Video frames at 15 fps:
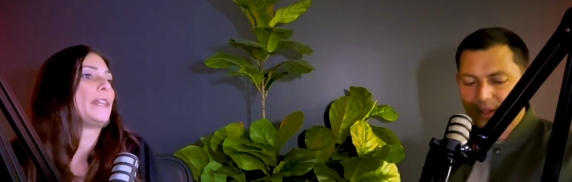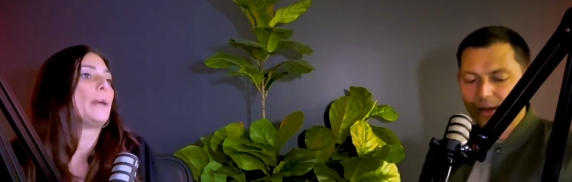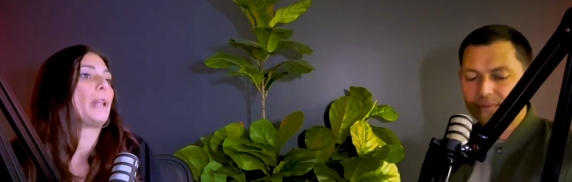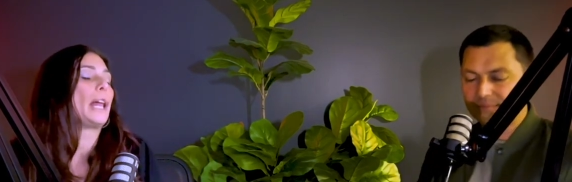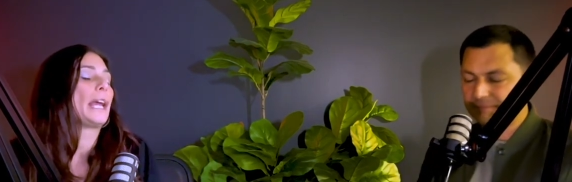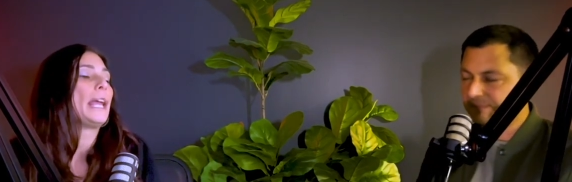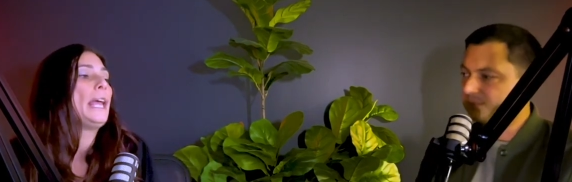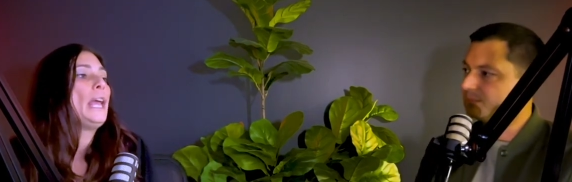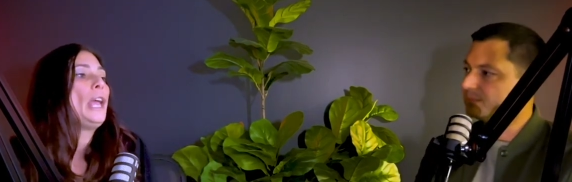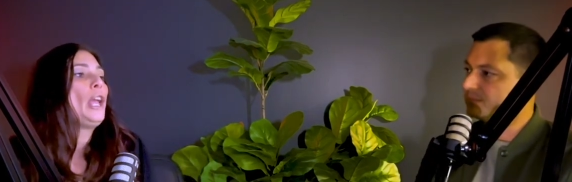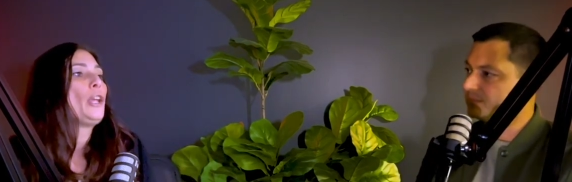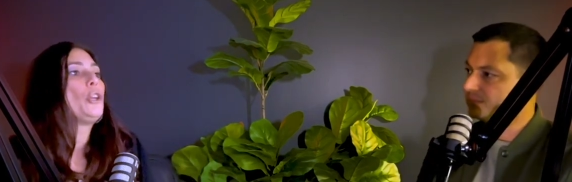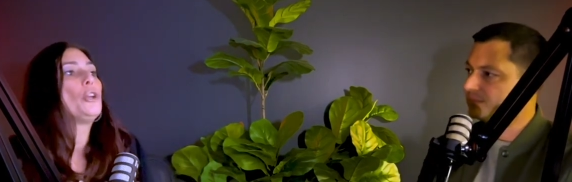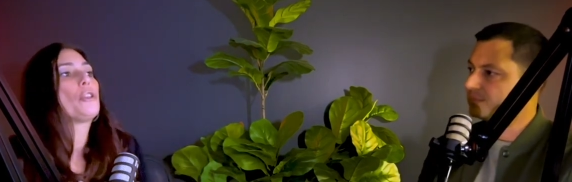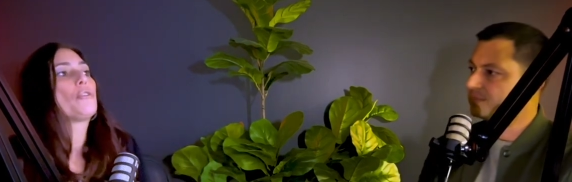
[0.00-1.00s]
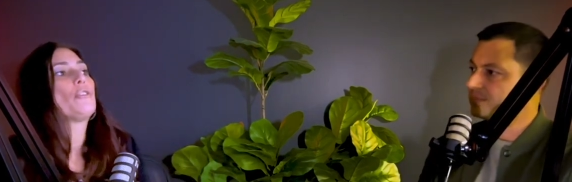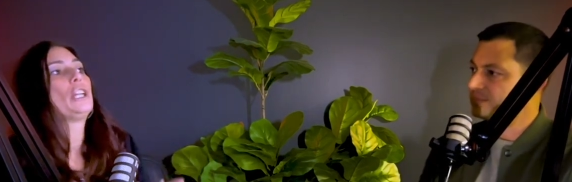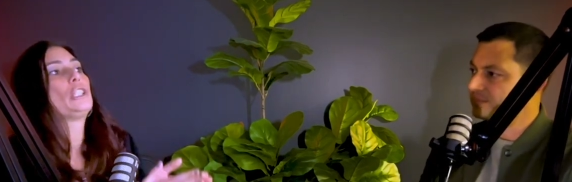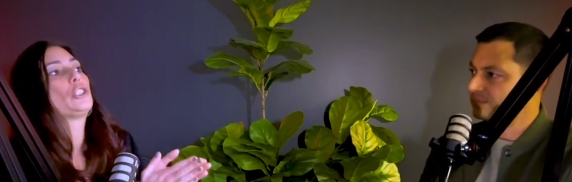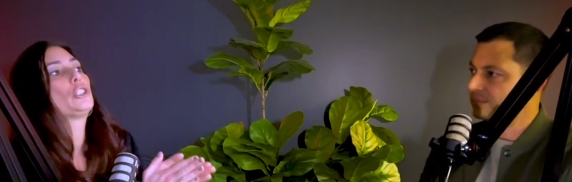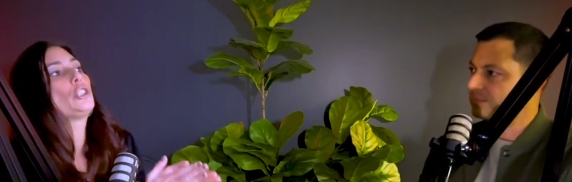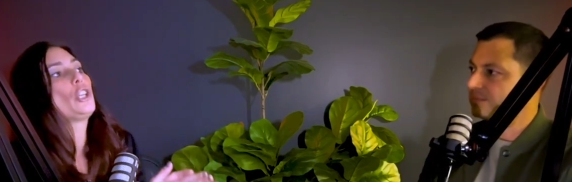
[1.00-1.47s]
Speaker 1: they were like you know the
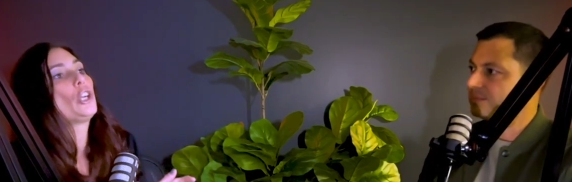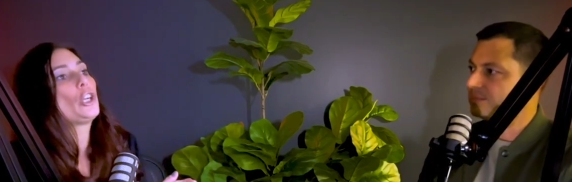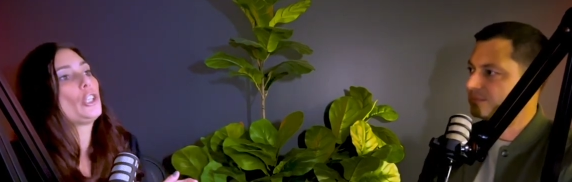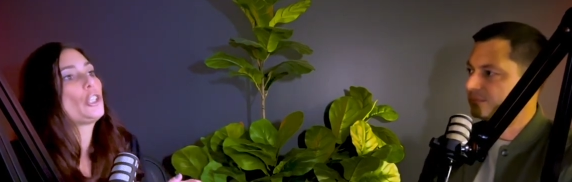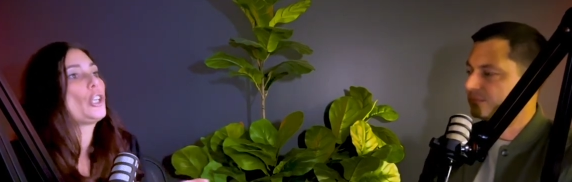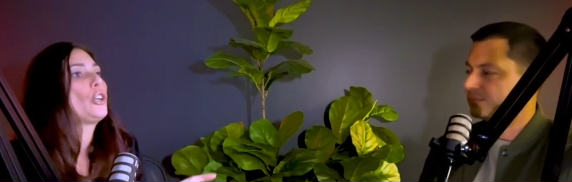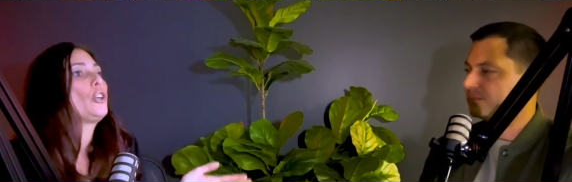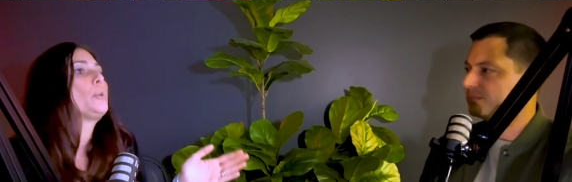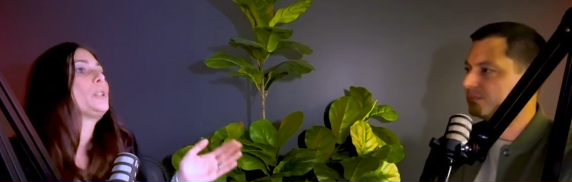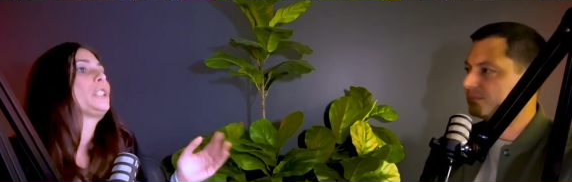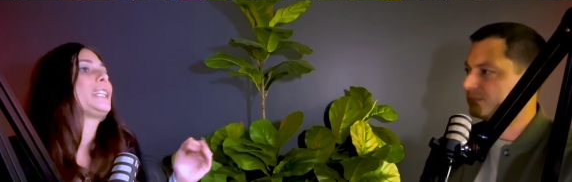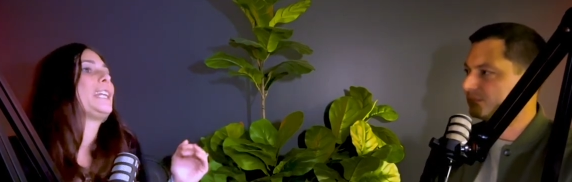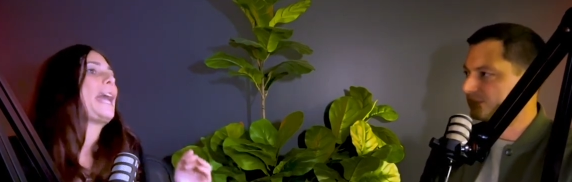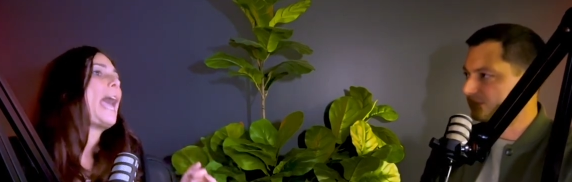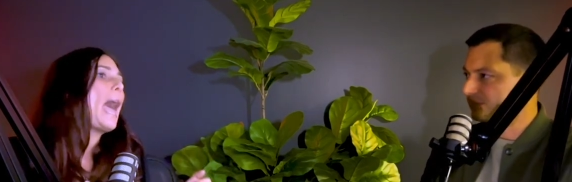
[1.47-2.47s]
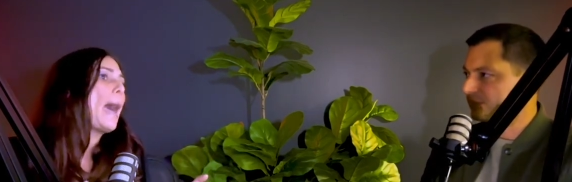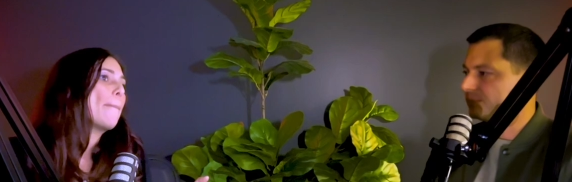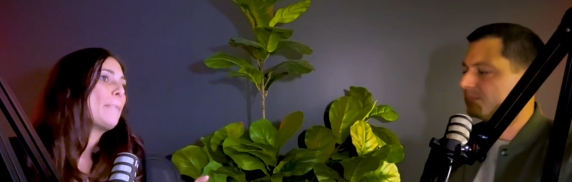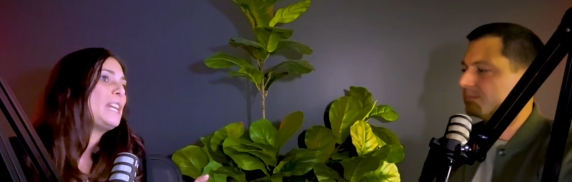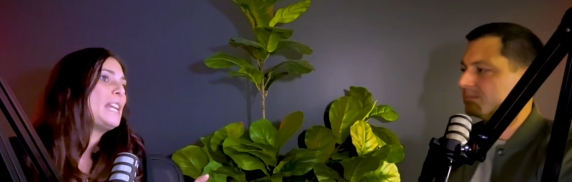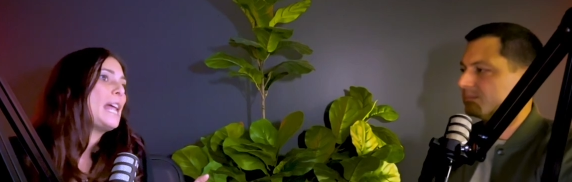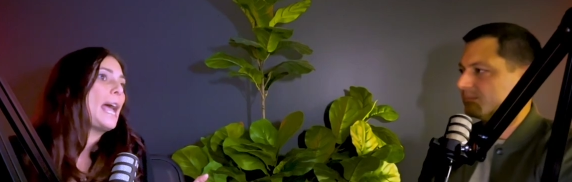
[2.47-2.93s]
rates surge i don't know what's going to
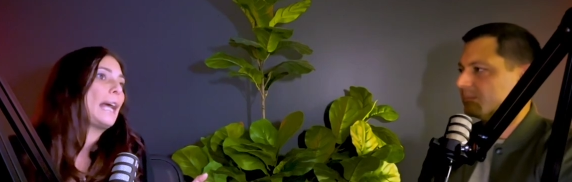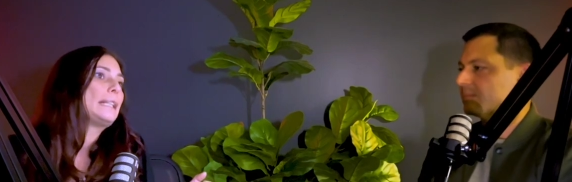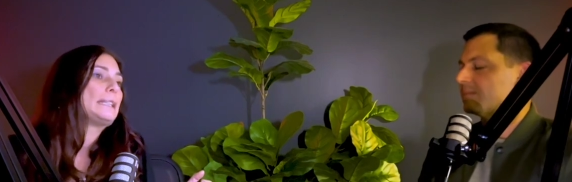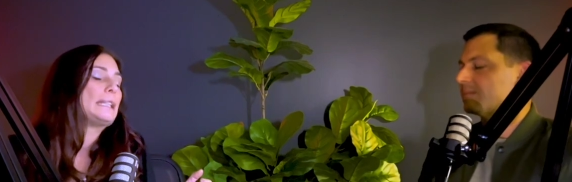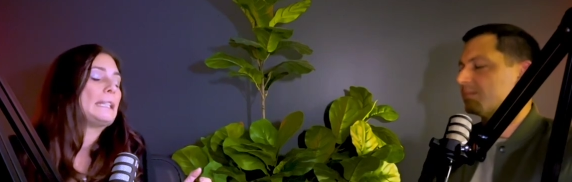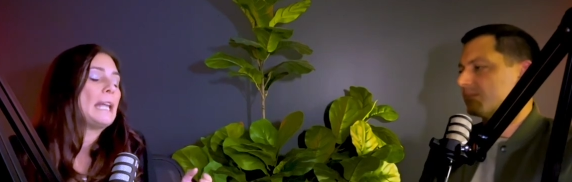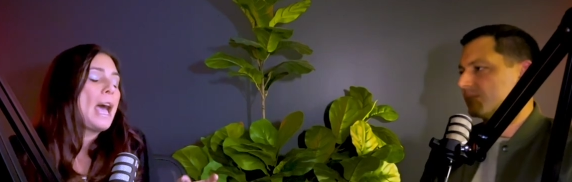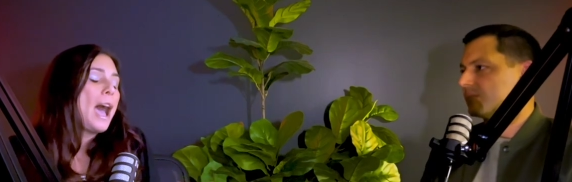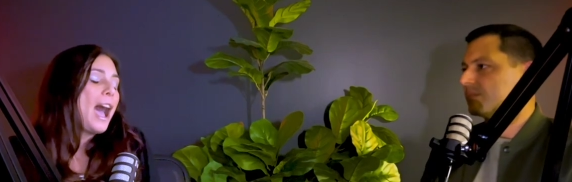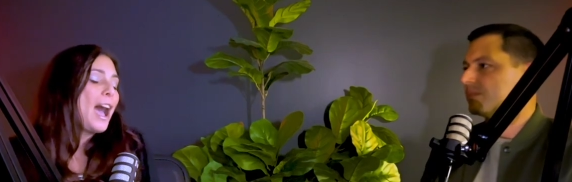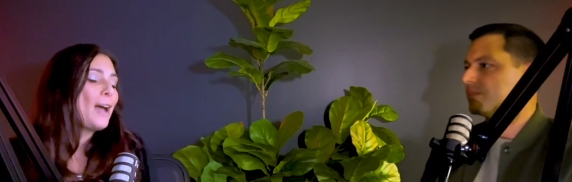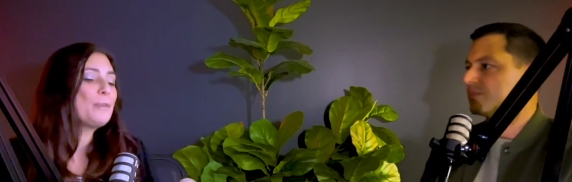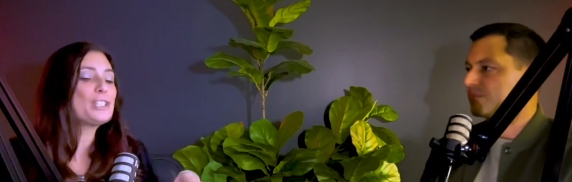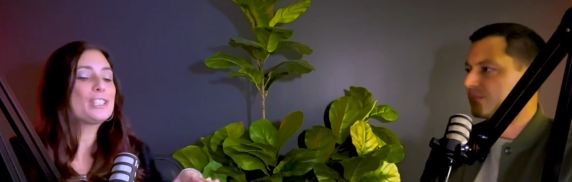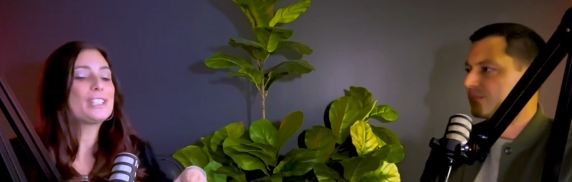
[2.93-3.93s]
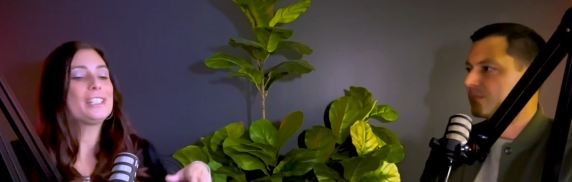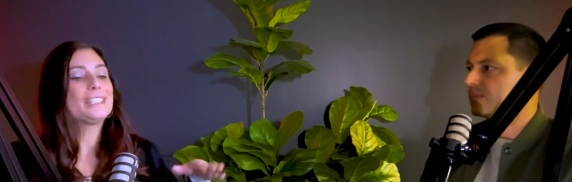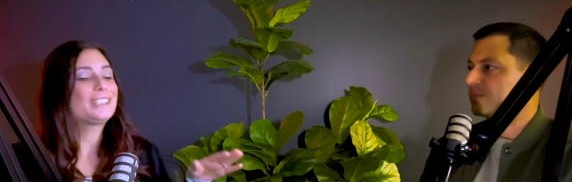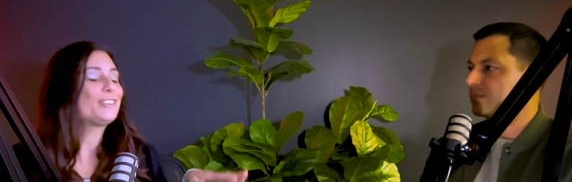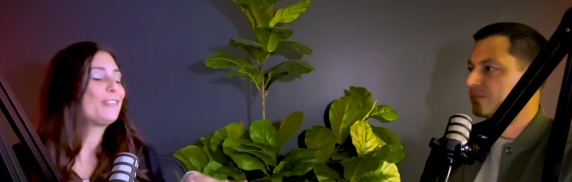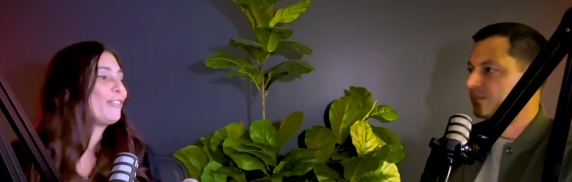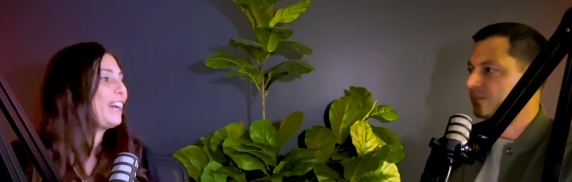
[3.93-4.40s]
happen next and i'm just going to
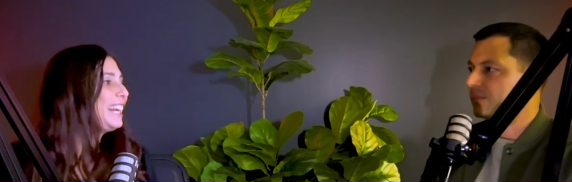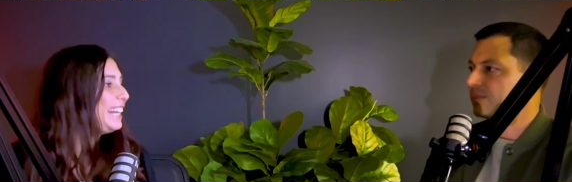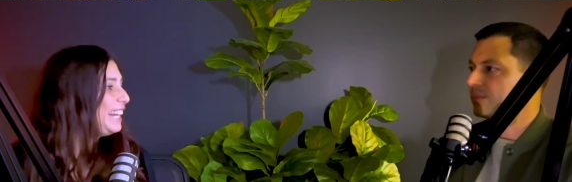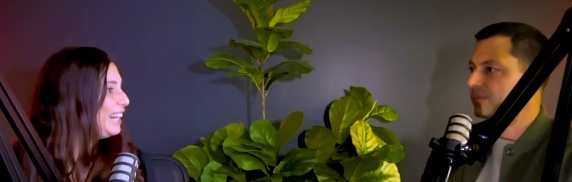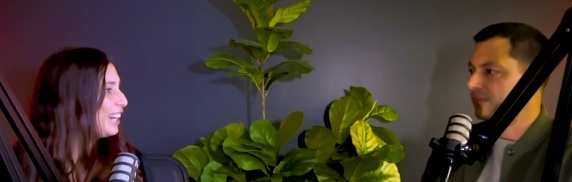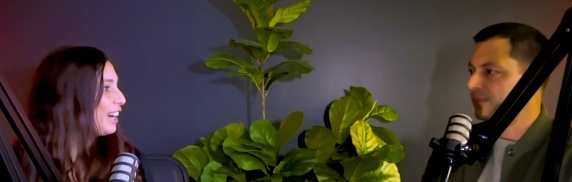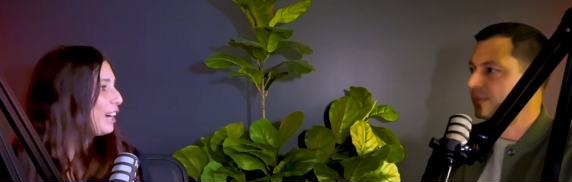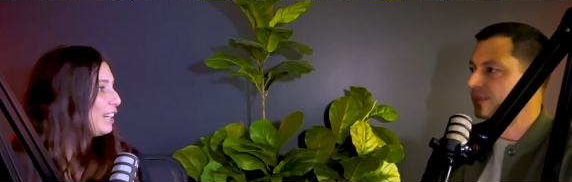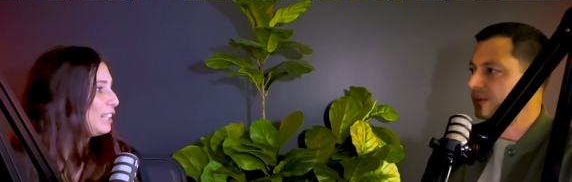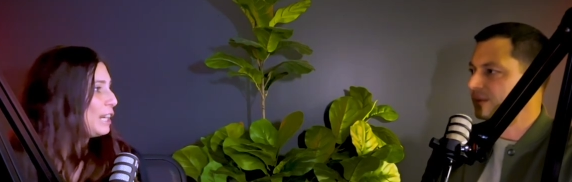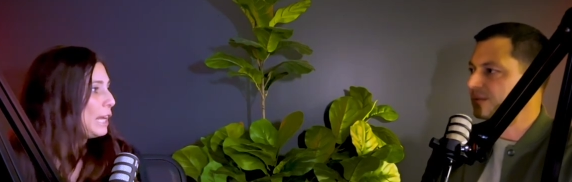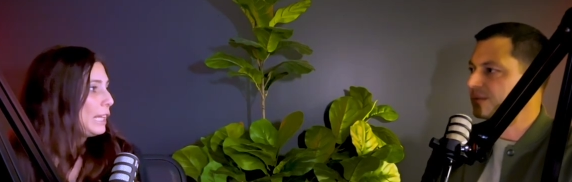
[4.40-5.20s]
sit right here and